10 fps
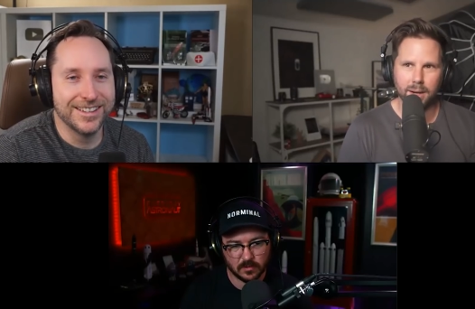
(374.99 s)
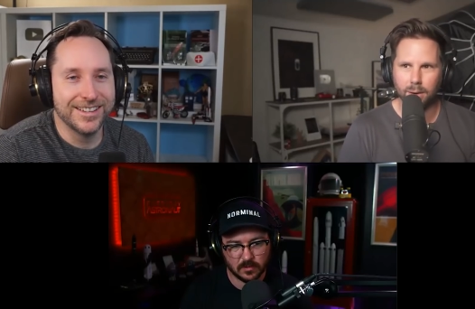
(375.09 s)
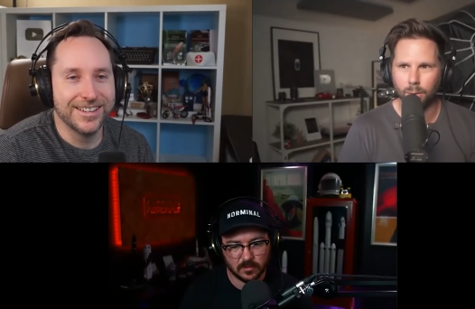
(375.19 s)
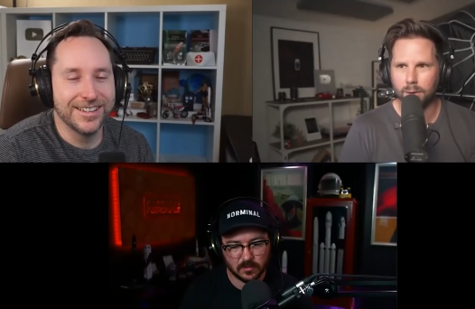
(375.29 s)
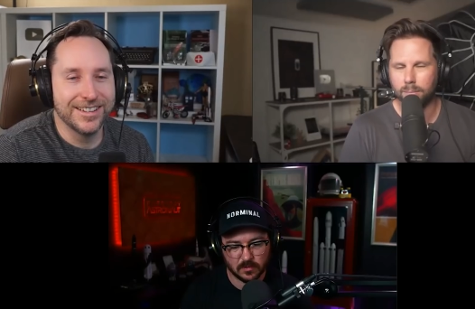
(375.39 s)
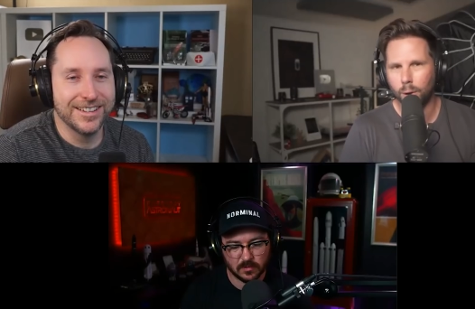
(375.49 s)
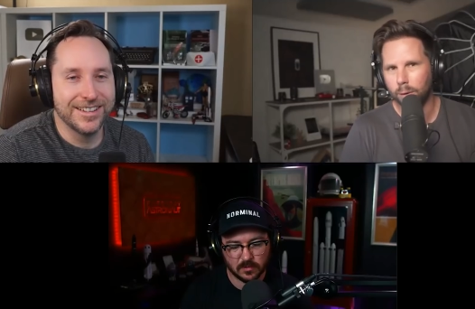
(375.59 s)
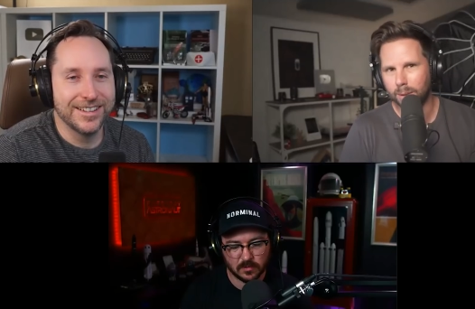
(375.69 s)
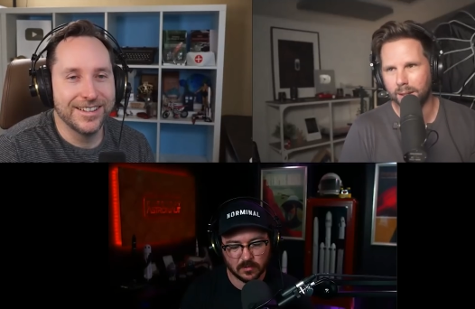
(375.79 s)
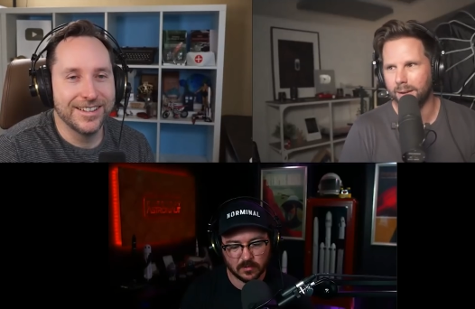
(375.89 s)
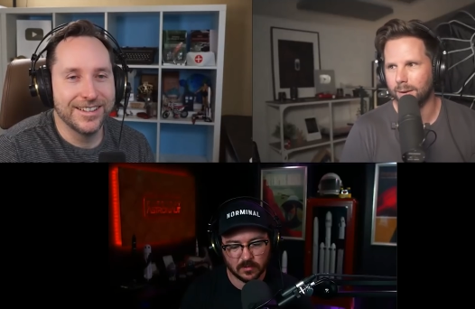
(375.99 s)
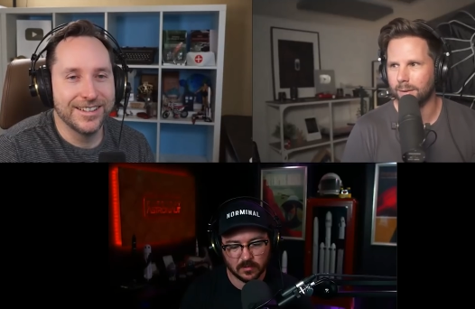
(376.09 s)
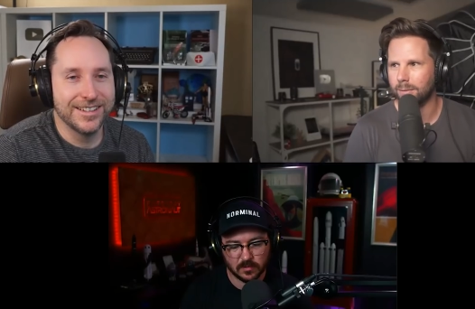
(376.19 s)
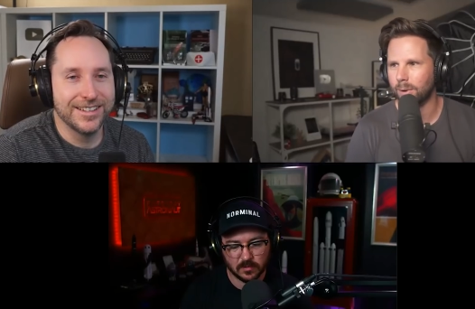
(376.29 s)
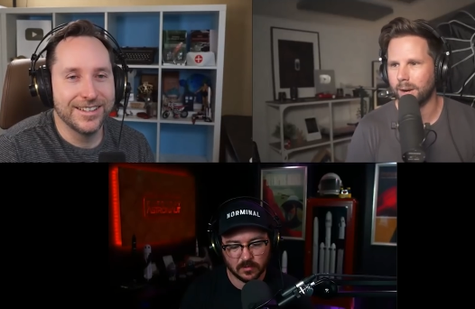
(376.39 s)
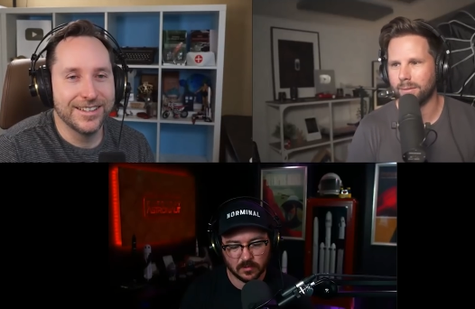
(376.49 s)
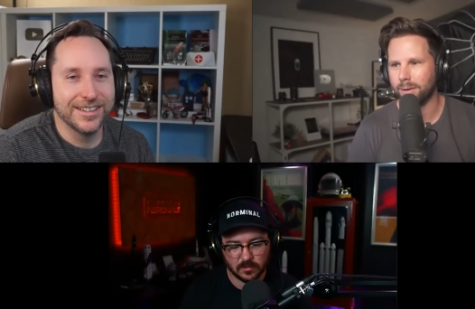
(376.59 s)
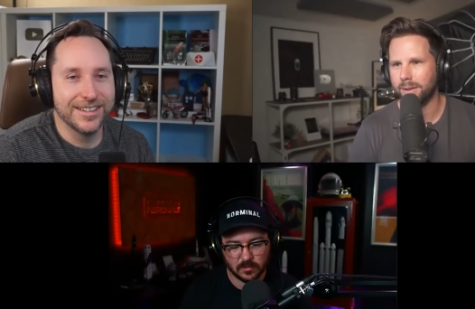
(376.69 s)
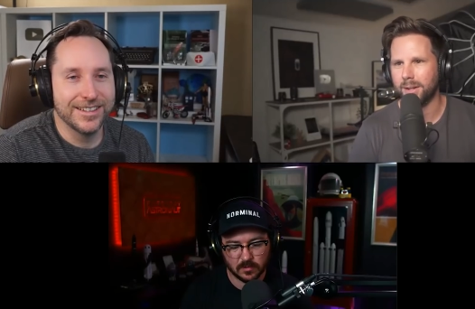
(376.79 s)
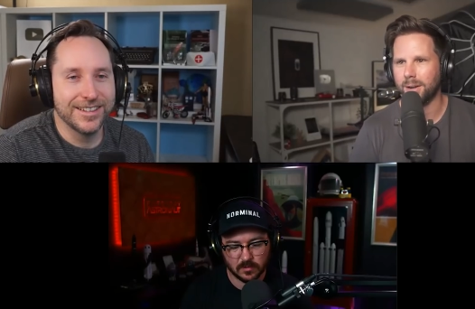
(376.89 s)
Speaker 1: or mowgli or whatever
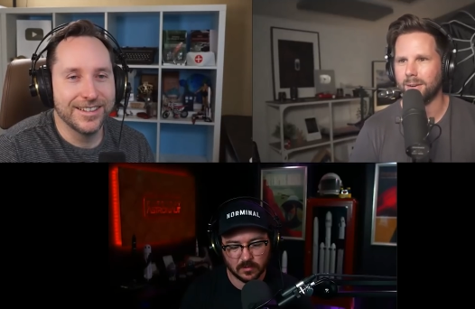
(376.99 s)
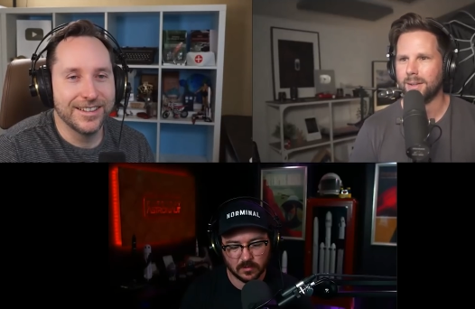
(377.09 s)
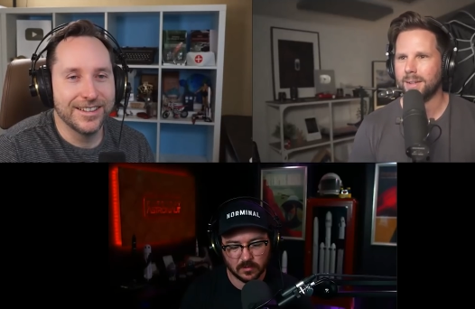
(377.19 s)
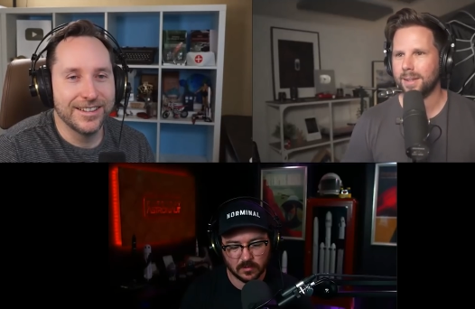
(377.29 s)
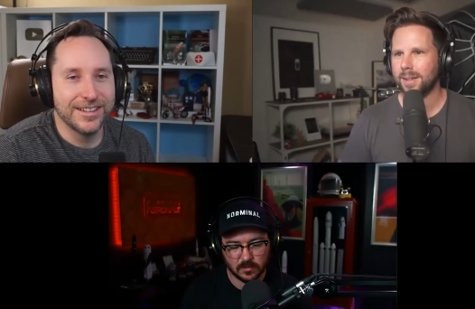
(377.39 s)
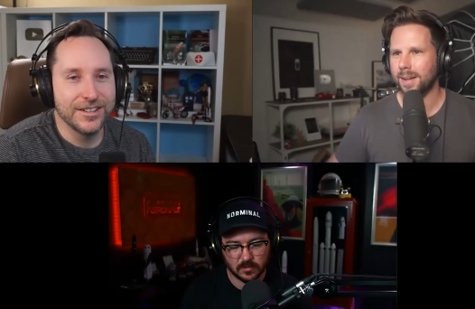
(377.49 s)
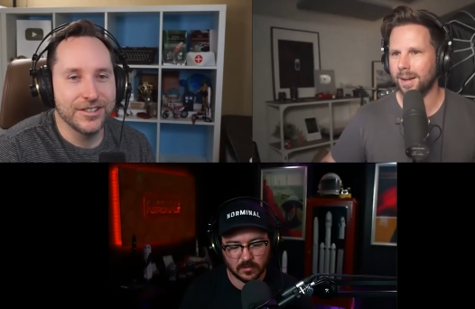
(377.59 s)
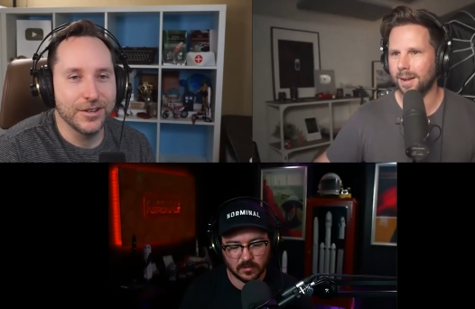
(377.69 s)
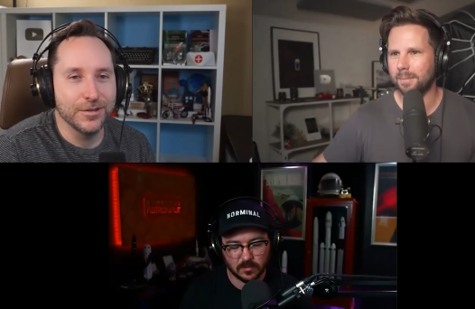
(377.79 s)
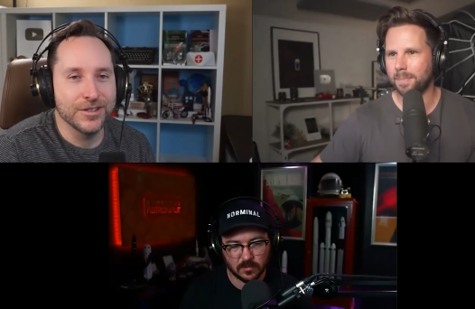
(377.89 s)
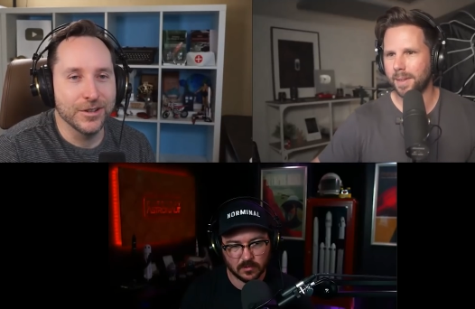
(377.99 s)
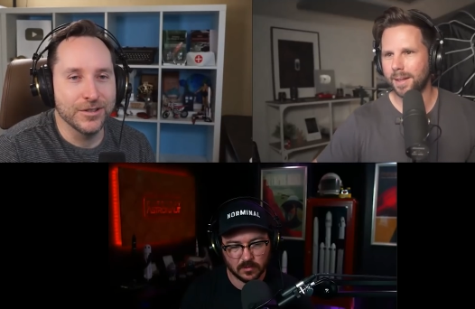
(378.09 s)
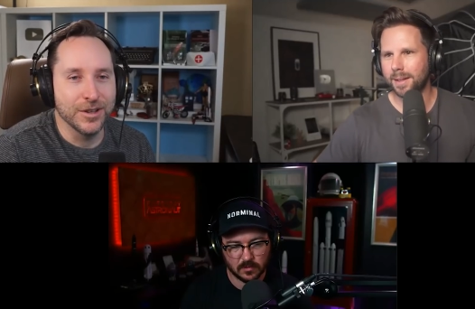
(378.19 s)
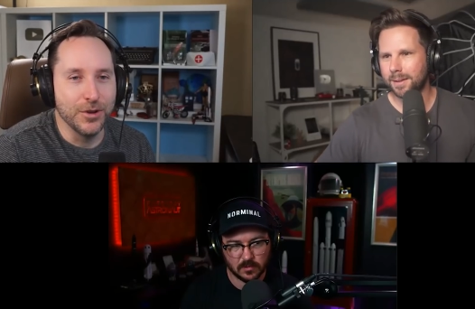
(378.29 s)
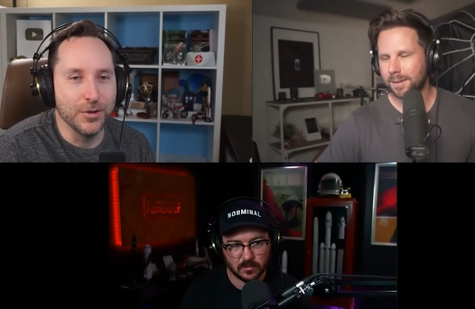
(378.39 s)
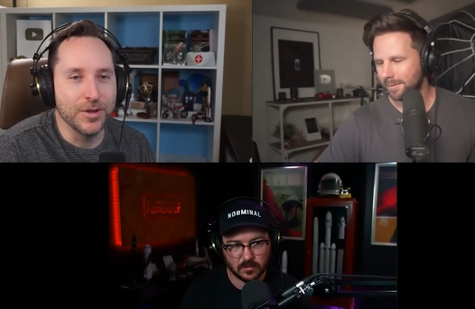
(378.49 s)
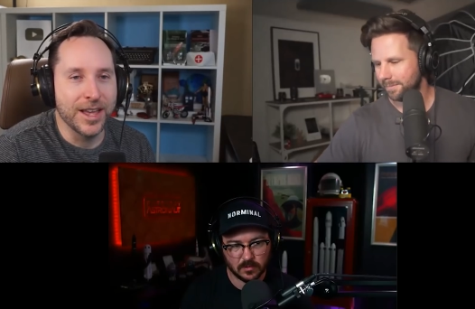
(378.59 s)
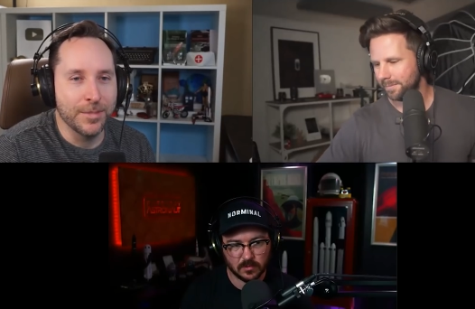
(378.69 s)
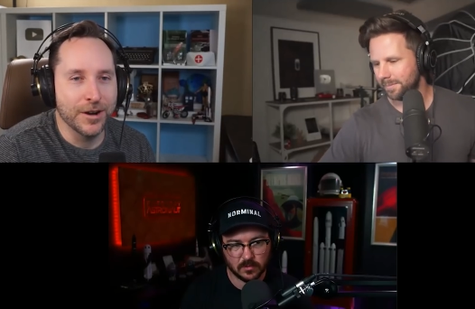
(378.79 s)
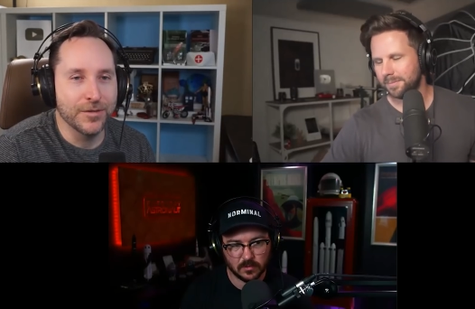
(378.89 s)
you know um, so
Speaker 2: so some new
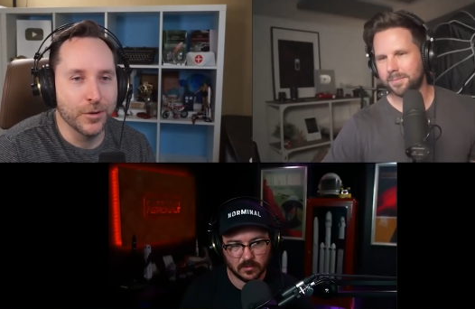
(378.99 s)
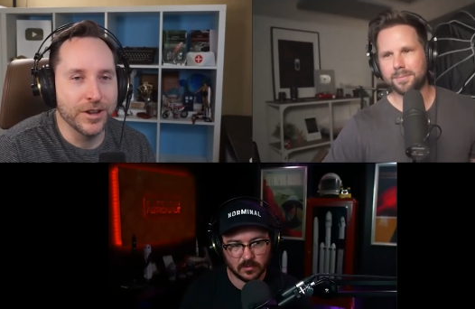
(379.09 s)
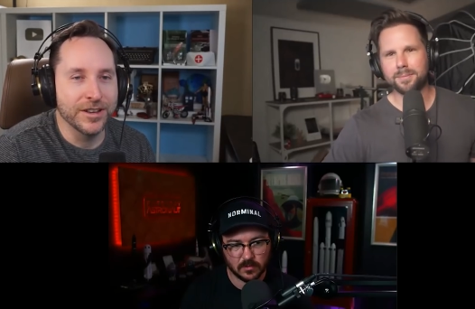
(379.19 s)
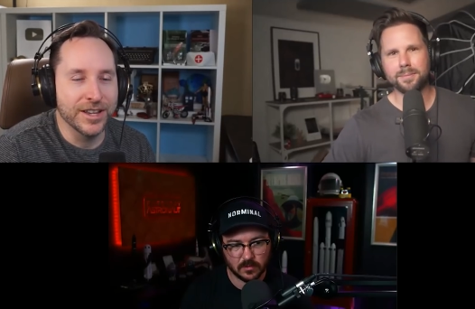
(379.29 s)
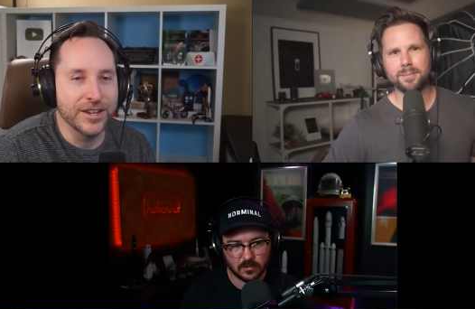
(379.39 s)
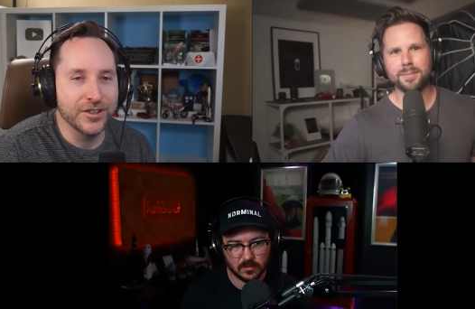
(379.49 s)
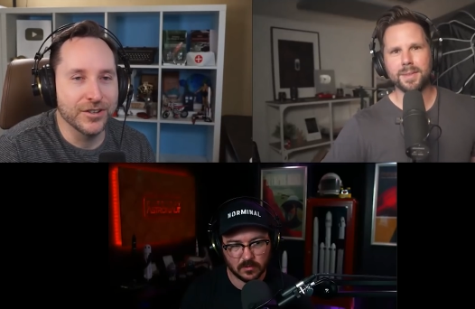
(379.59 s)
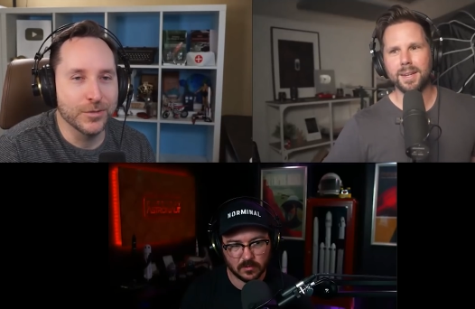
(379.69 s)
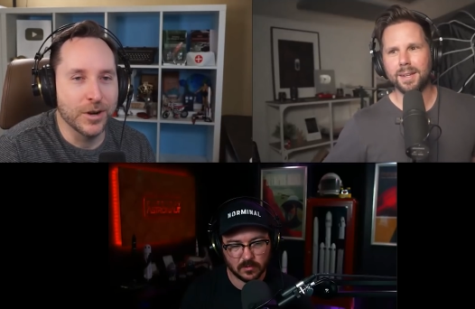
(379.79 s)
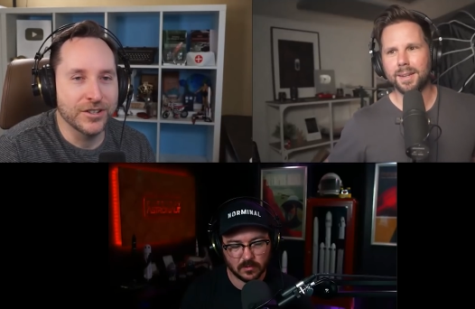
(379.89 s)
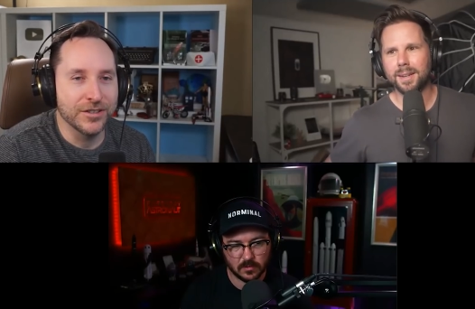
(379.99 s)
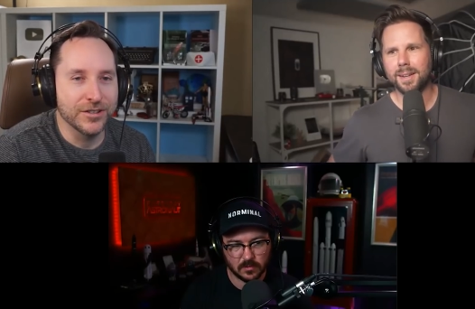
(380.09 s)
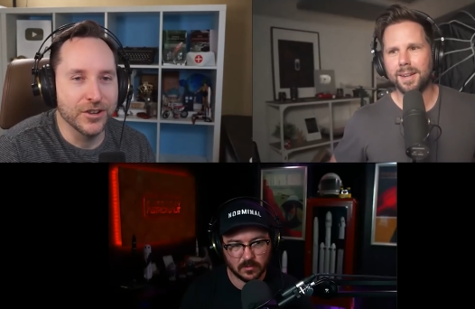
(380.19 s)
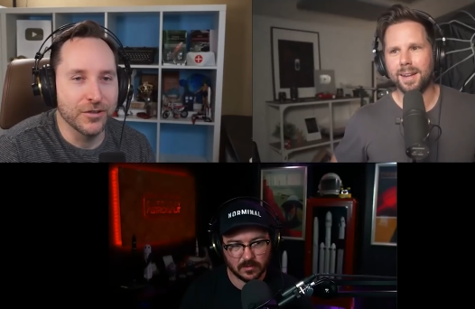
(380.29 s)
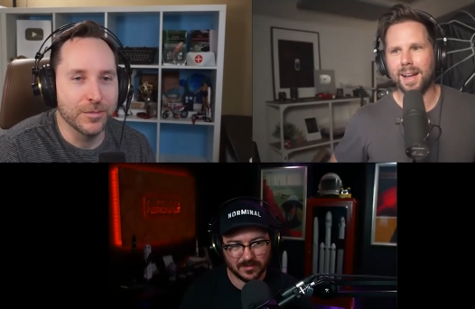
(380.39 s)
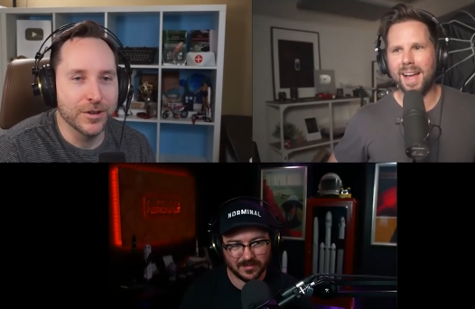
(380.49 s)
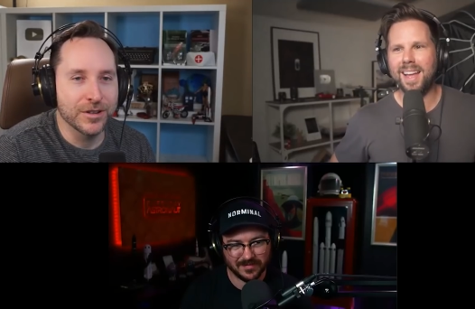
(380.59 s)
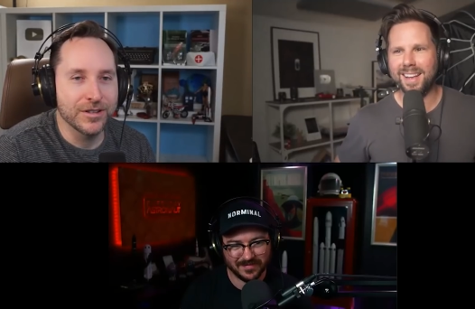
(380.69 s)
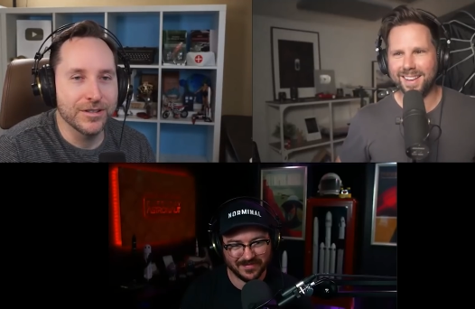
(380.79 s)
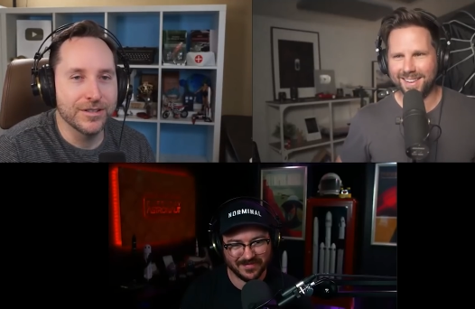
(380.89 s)
guy part of orientation is watching the jungle book